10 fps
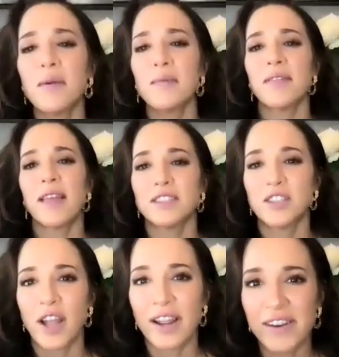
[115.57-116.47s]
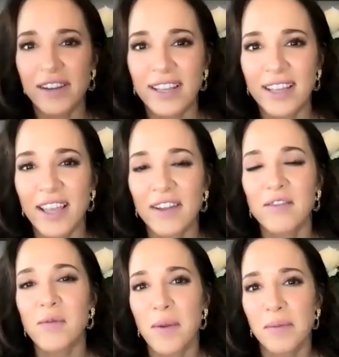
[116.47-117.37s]
remember that charity
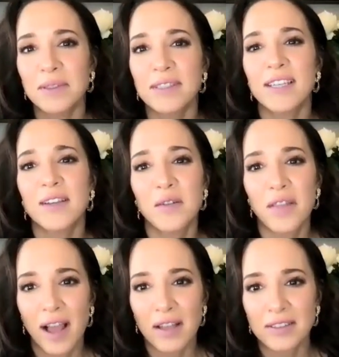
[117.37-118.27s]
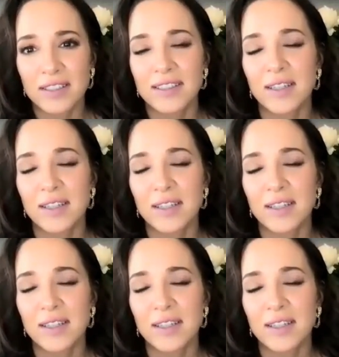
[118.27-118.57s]
and remember seeing all the houses.